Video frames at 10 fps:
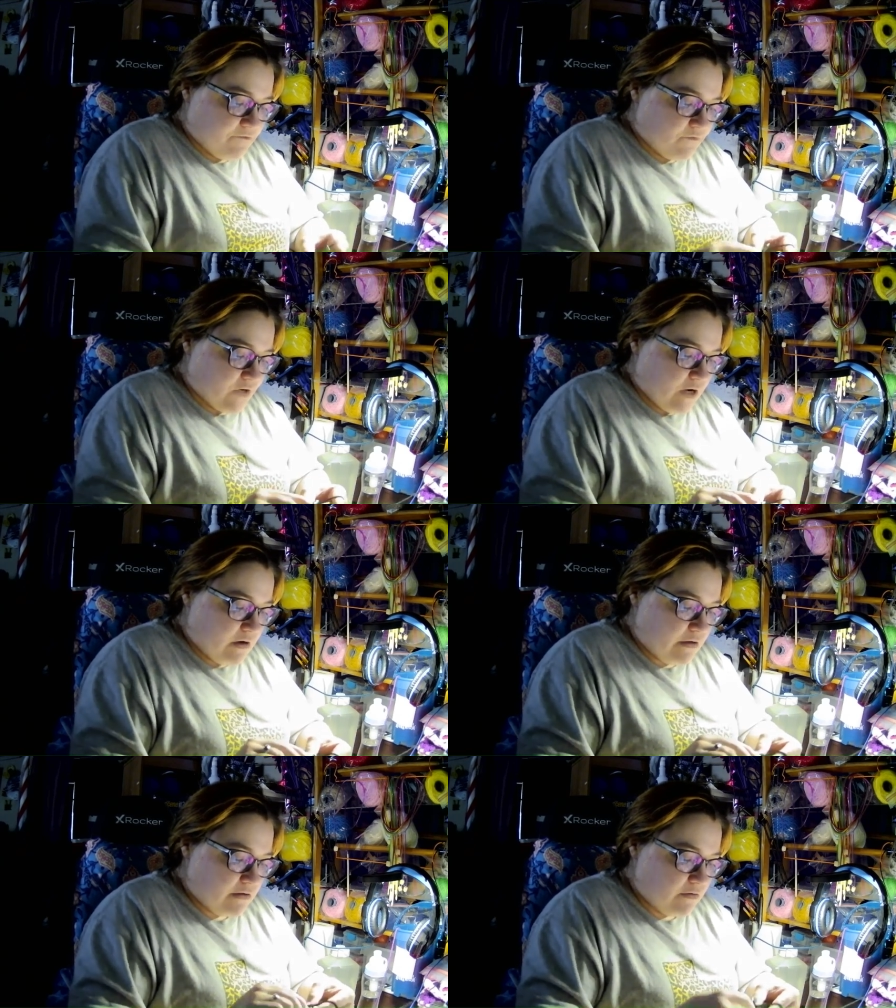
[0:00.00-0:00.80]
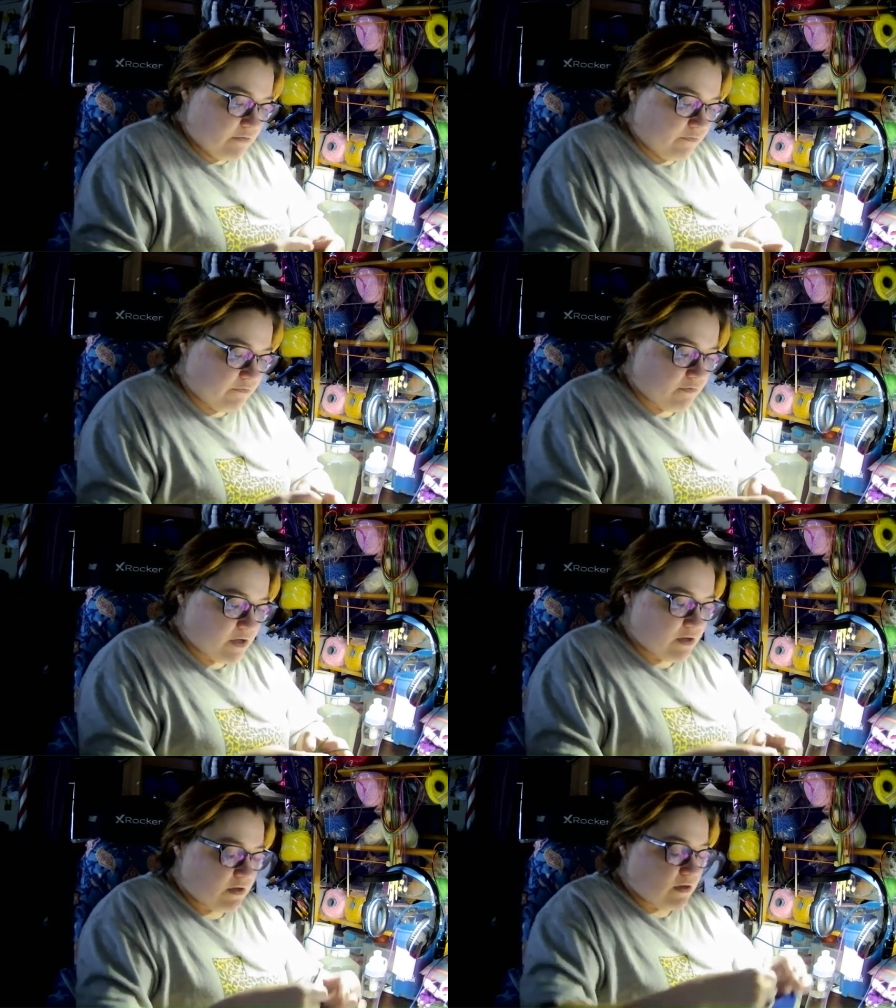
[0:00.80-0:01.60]
5.
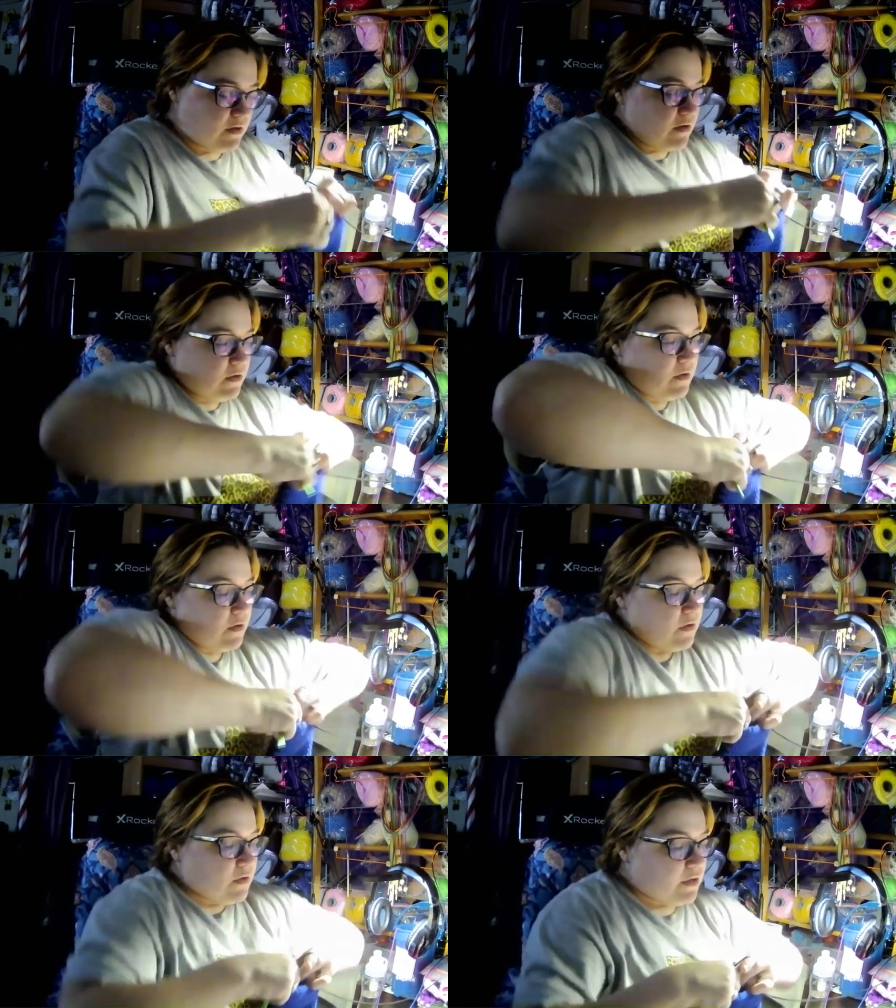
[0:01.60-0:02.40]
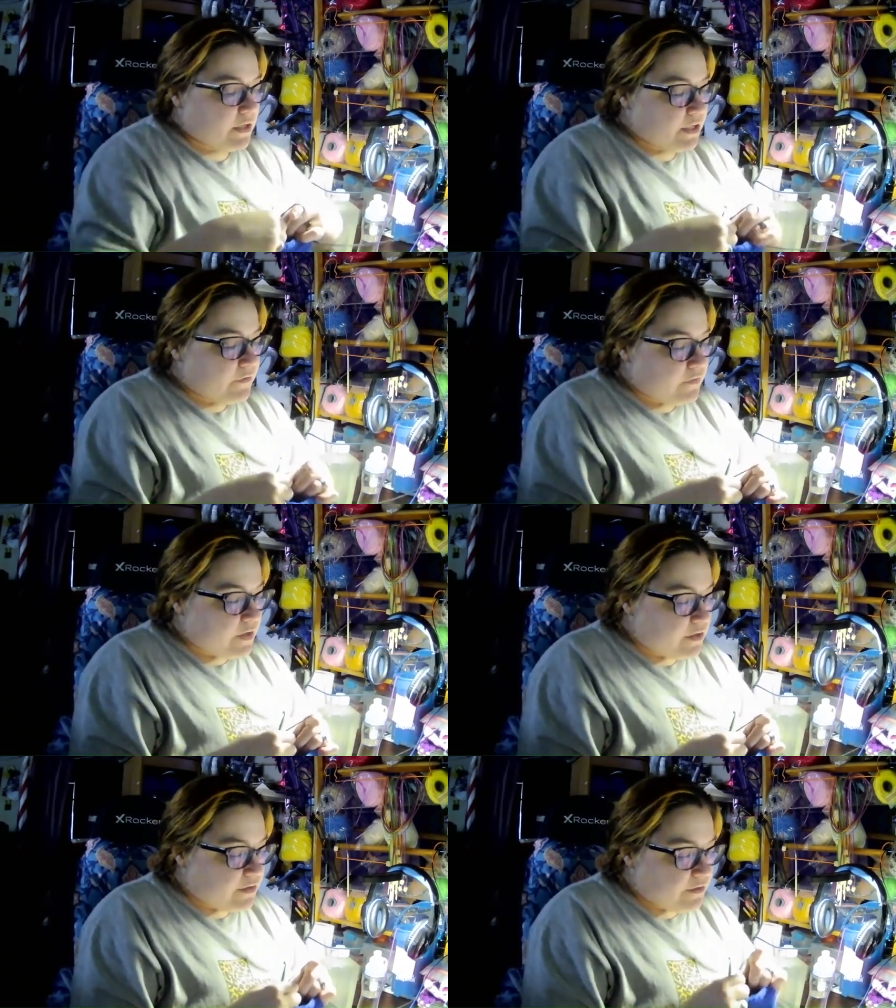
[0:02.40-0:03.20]
And
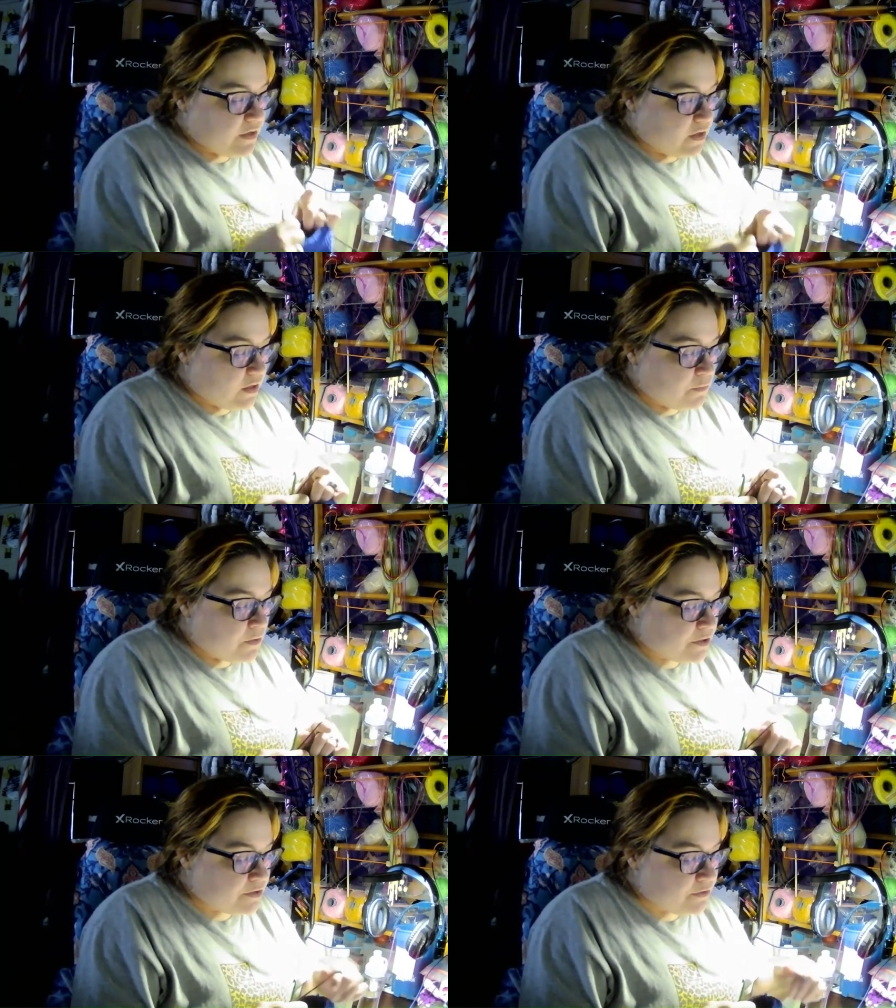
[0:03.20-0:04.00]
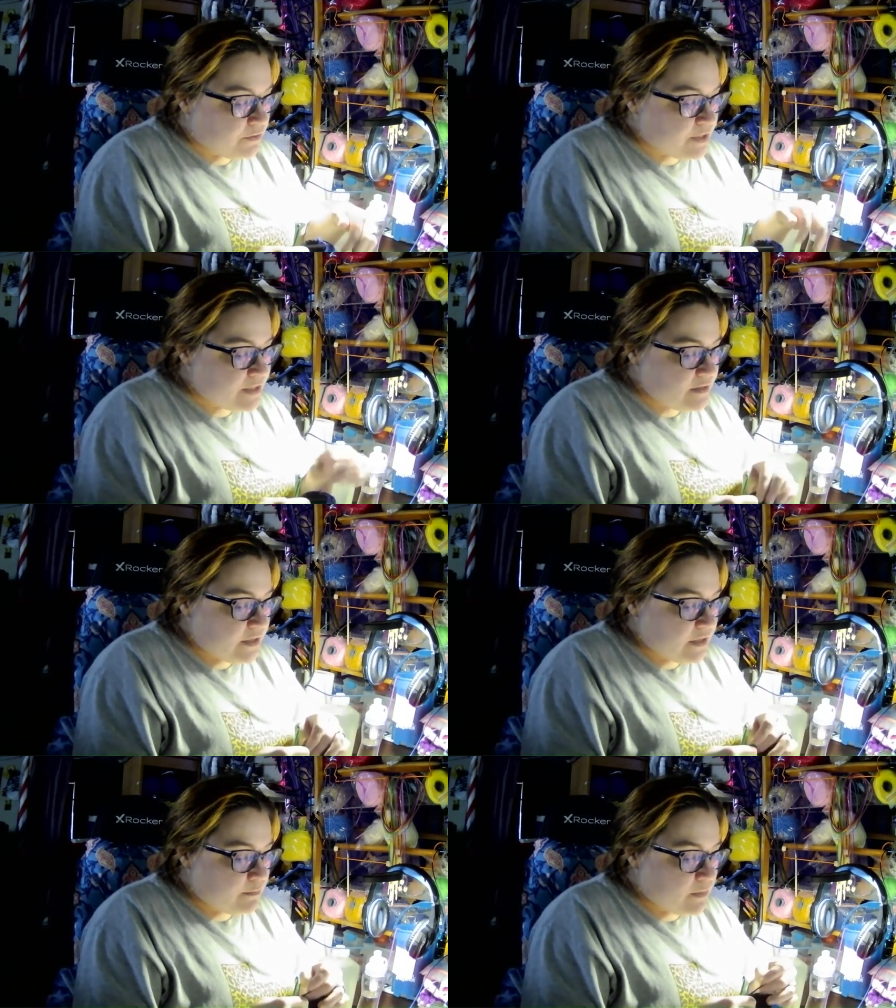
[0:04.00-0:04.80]
then I want to do the
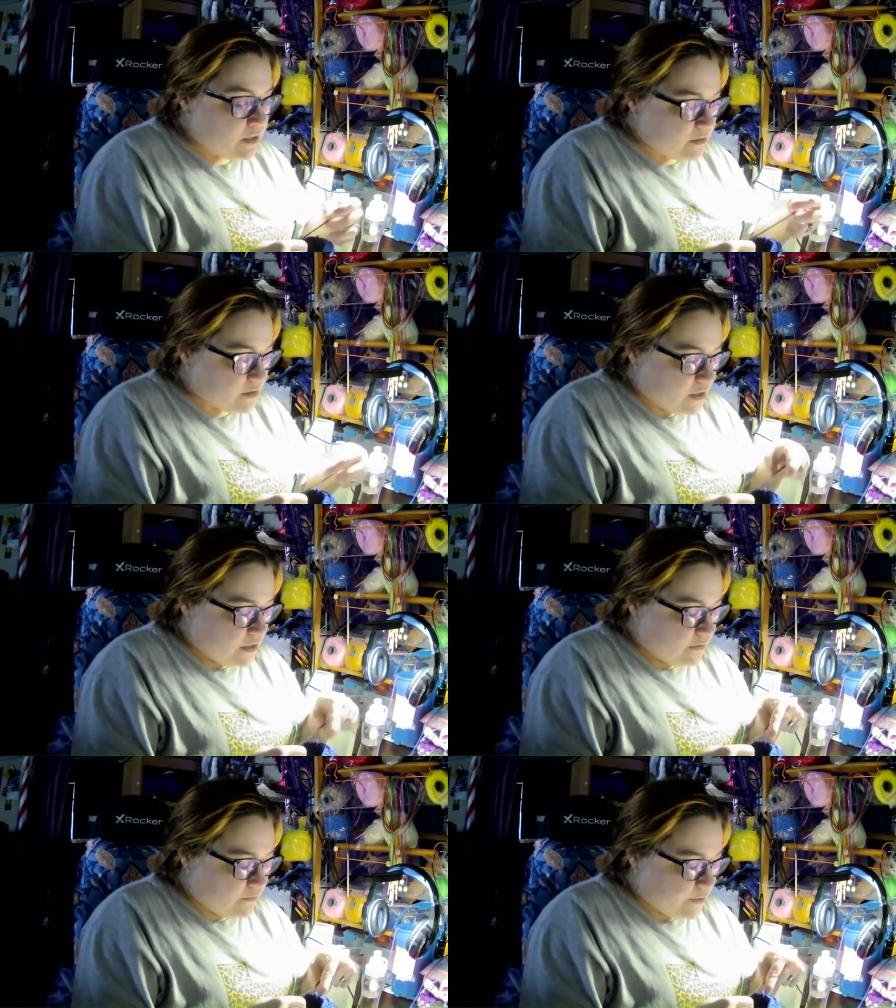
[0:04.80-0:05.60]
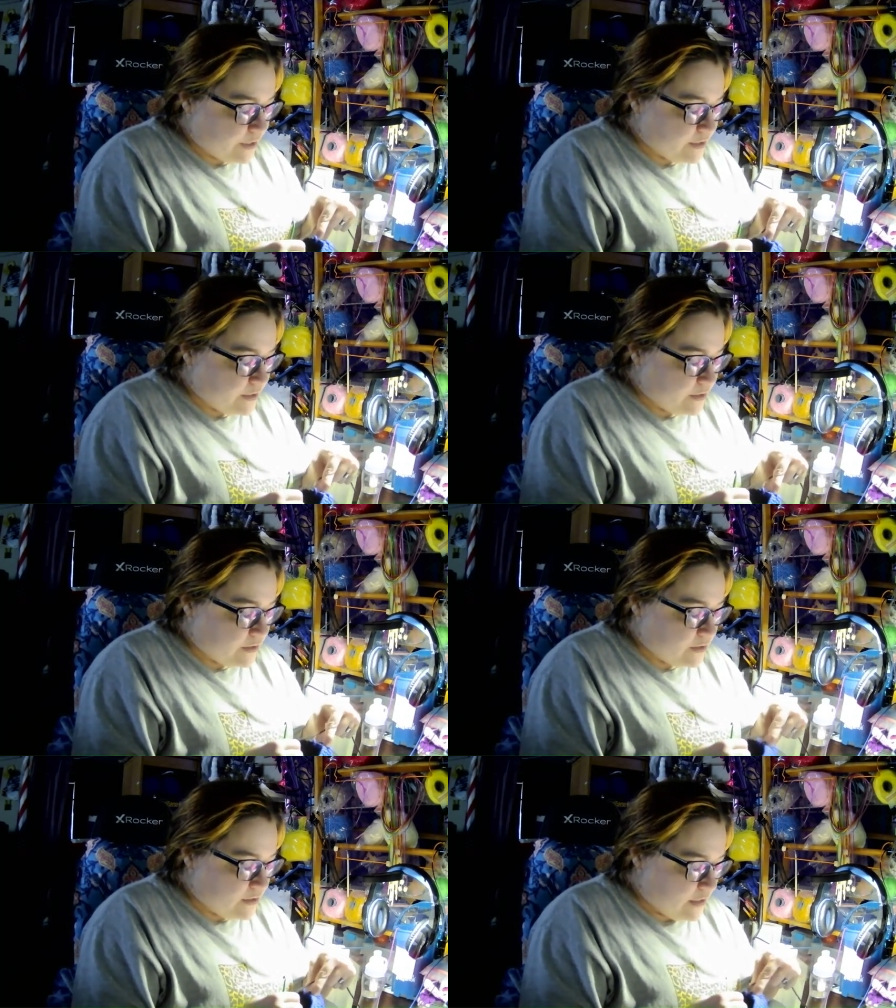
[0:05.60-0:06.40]
same as kind of what I did